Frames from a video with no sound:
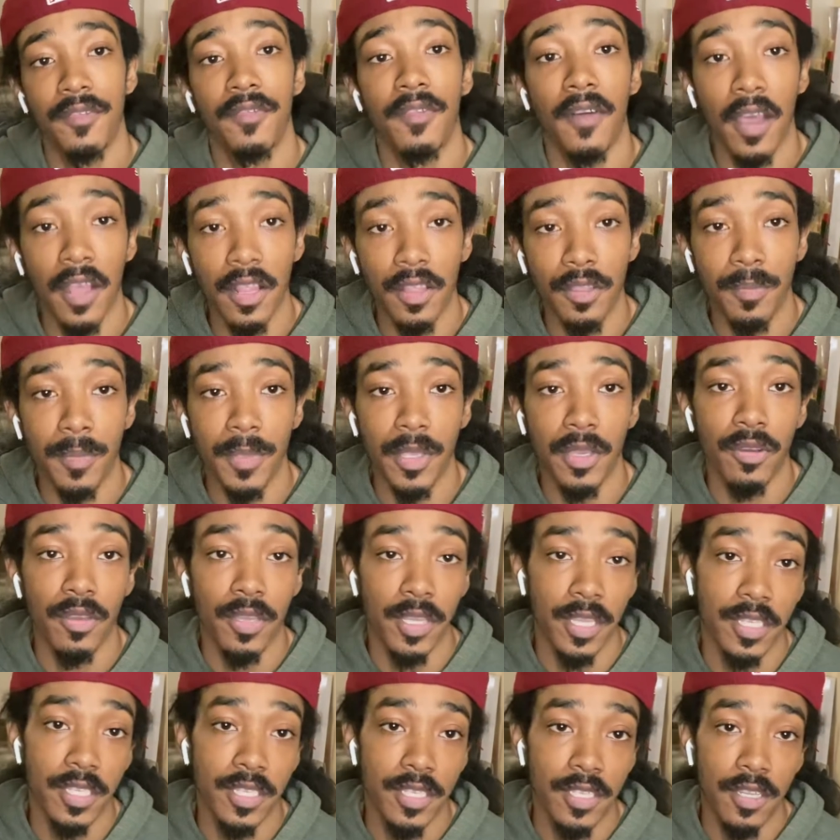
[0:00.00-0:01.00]
Follow me on
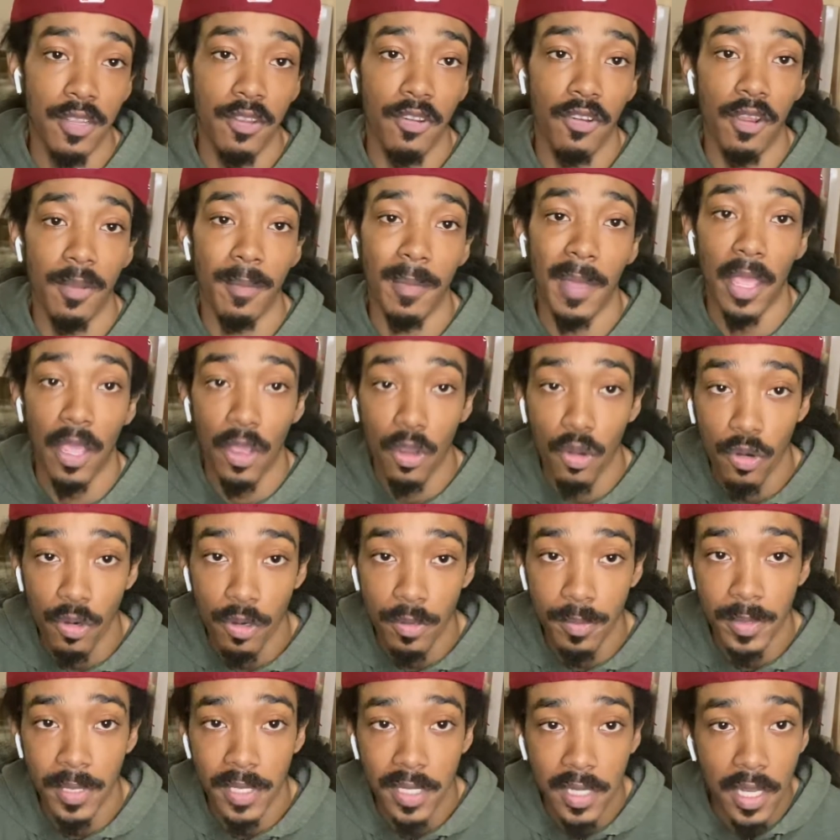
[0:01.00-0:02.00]
Instagram at
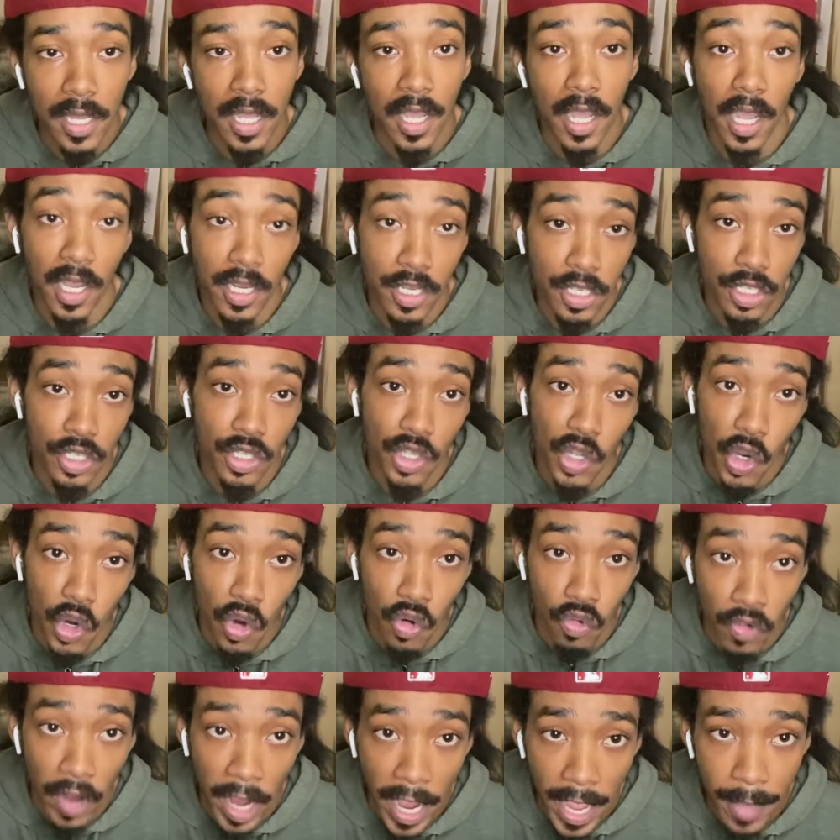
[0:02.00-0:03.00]
hoops
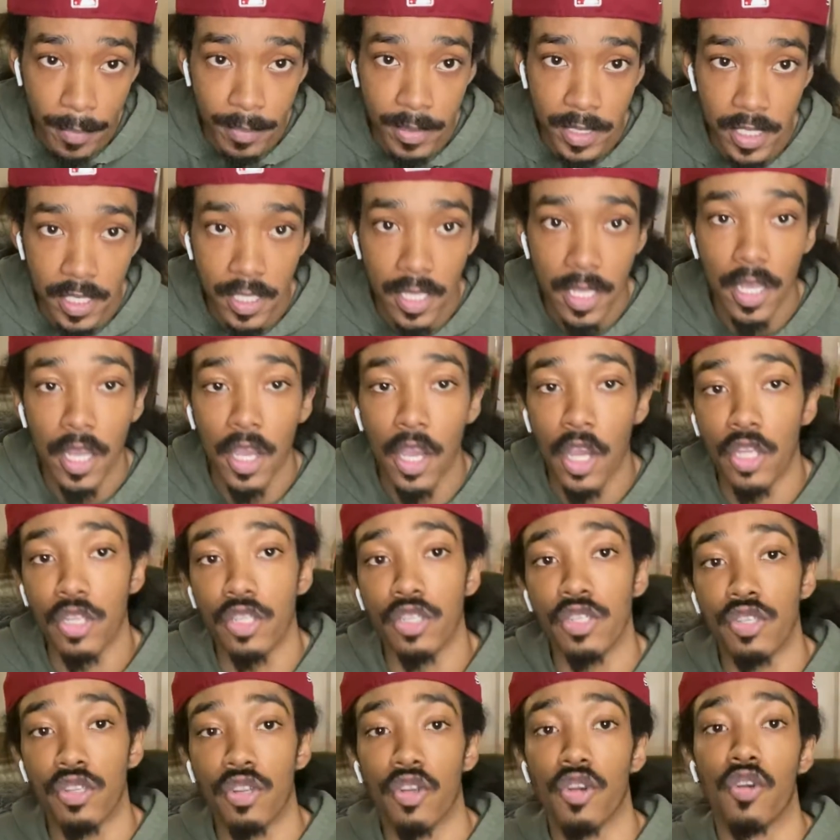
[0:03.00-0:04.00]
underscore raps
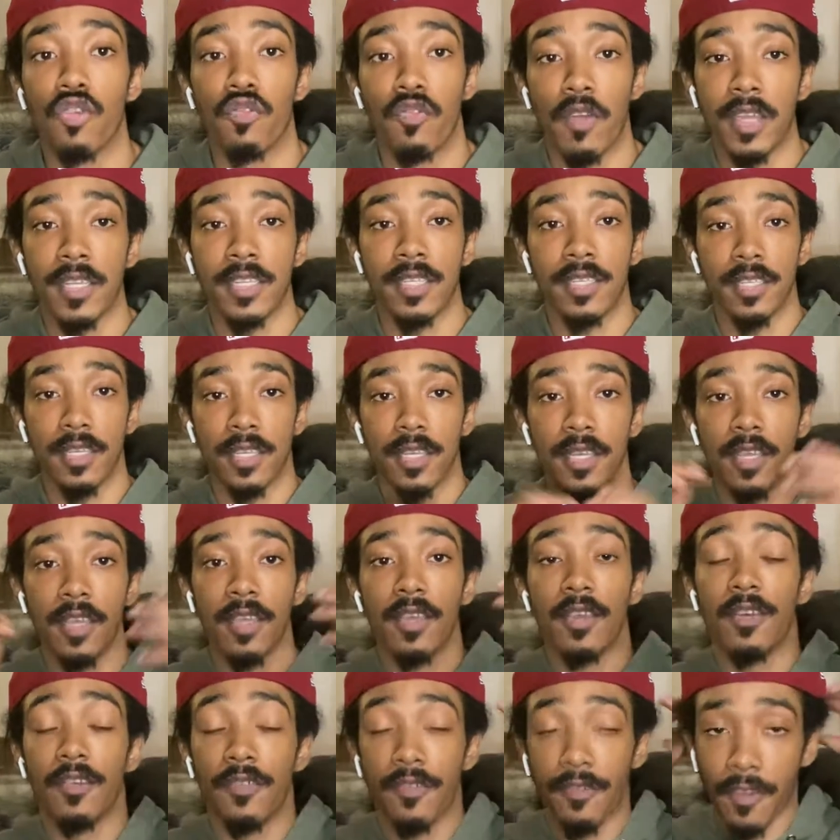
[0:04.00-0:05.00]
underscore wrestling.
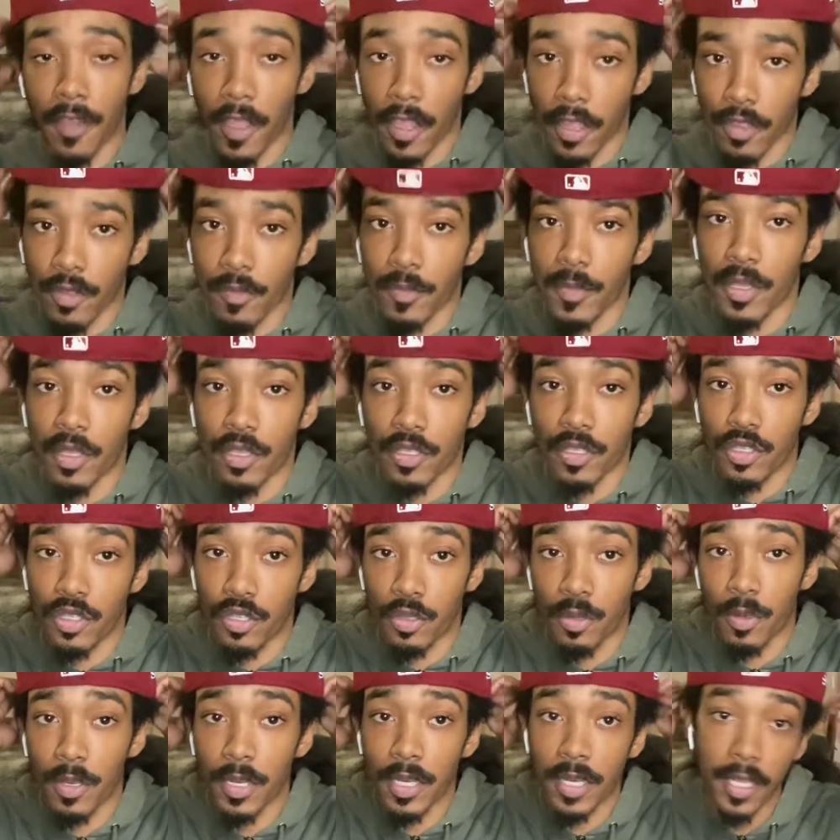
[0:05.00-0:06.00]
Follow me on
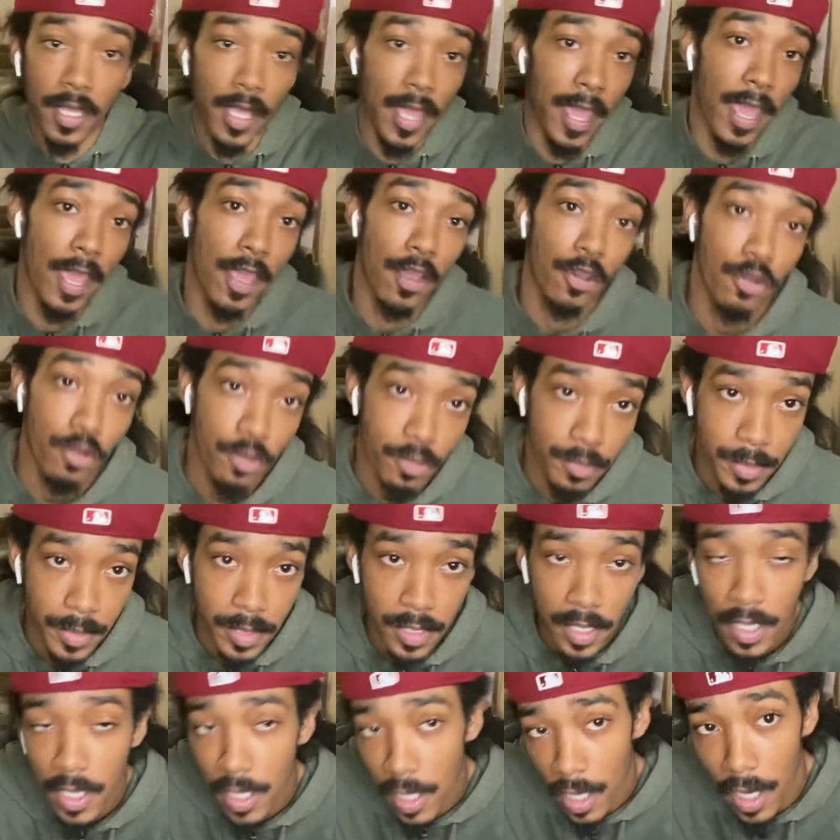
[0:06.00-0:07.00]
Twitter at hoops
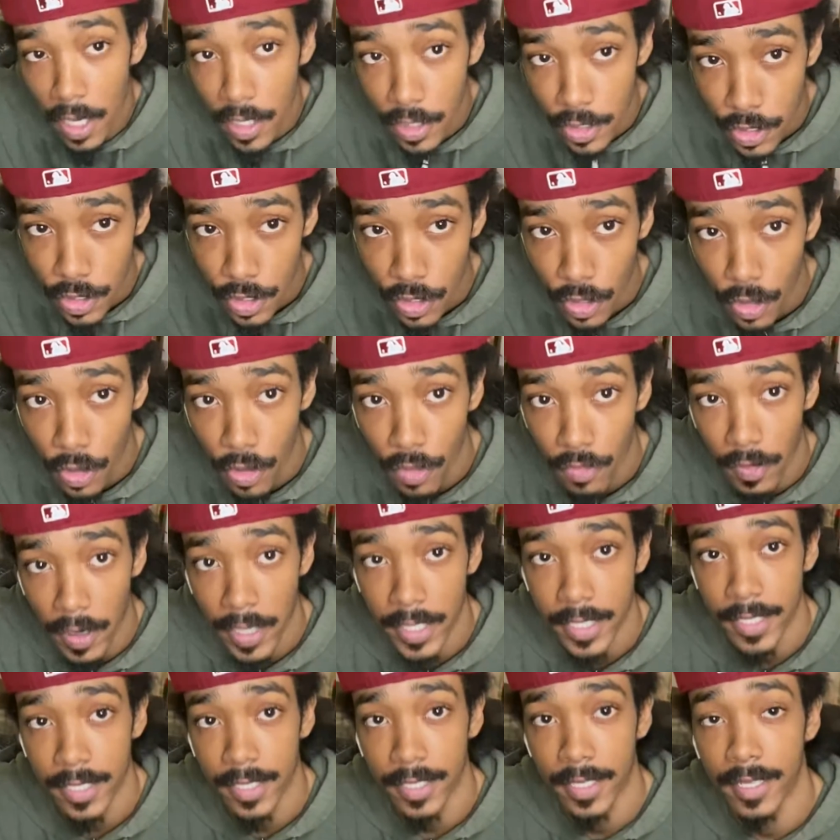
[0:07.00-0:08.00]
underscore
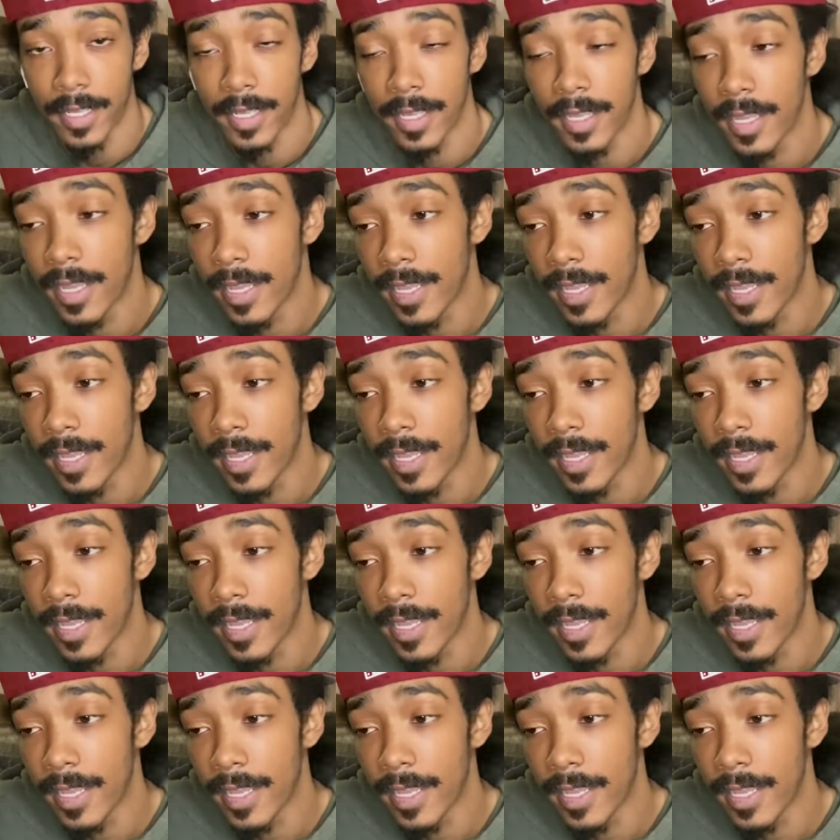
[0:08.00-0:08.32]
wrestling.